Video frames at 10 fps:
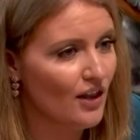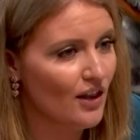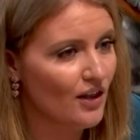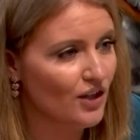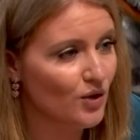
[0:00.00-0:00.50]

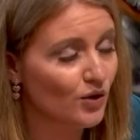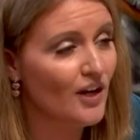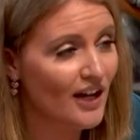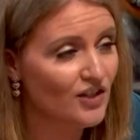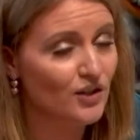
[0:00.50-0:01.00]
you're
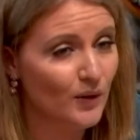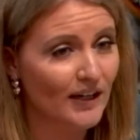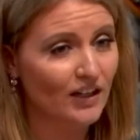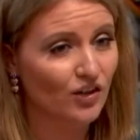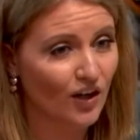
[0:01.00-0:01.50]
not
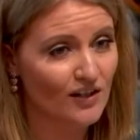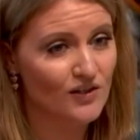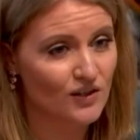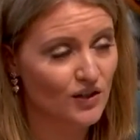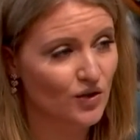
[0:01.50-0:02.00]
doing your
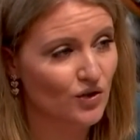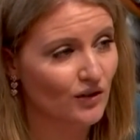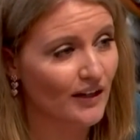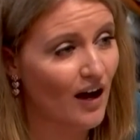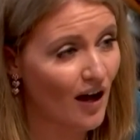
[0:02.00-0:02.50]

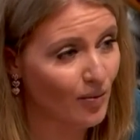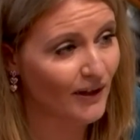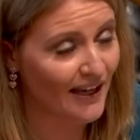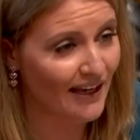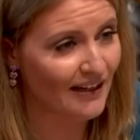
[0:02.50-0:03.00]
constitutionally
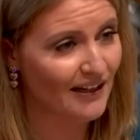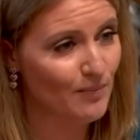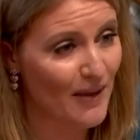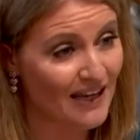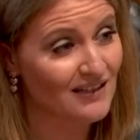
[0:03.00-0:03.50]
obligated
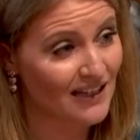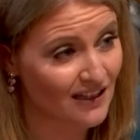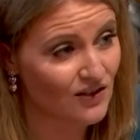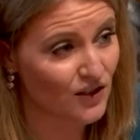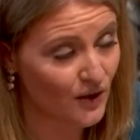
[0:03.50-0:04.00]
and
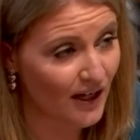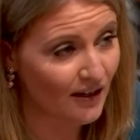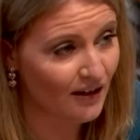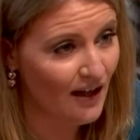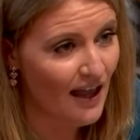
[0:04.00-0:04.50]
mandated duty.
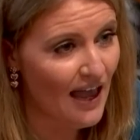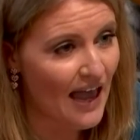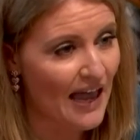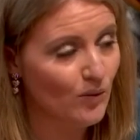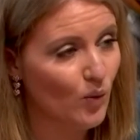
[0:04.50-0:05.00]

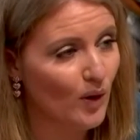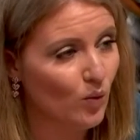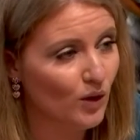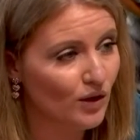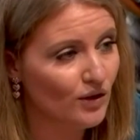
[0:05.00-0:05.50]
And what
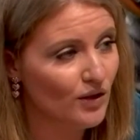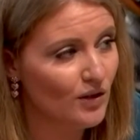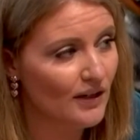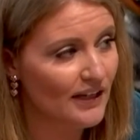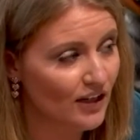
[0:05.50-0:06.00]
we're
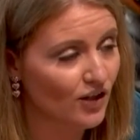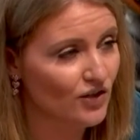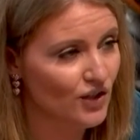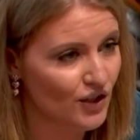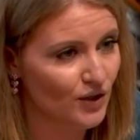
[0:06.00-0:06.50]
here
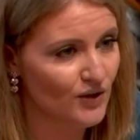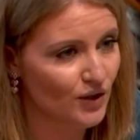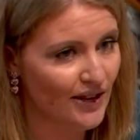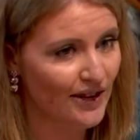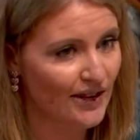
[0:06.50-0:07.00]
to do
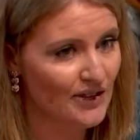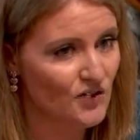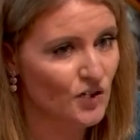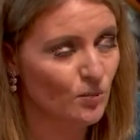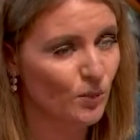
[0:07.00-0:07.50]
today is
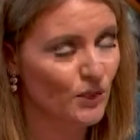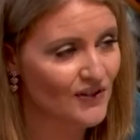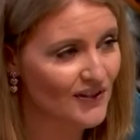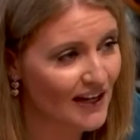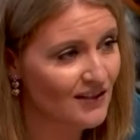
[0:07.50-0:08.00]
to
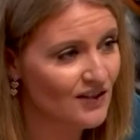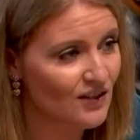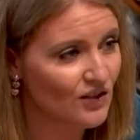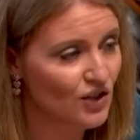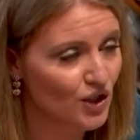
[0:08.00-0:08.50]
present to